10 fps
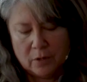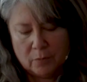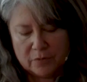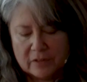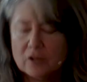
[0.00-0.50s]

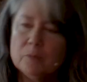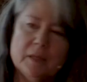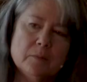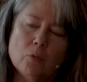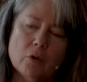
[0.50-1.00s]
with a little
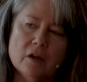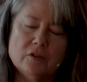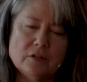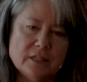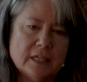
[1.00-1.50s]
bit more
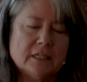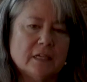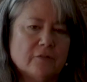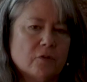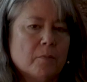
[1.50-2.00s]

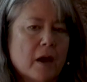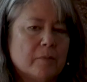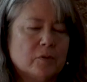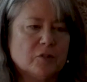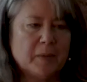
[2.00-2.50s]
understanding from my
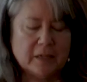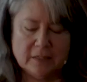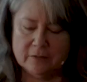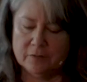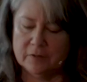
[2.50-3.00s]

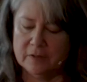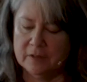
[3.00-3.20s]
perspective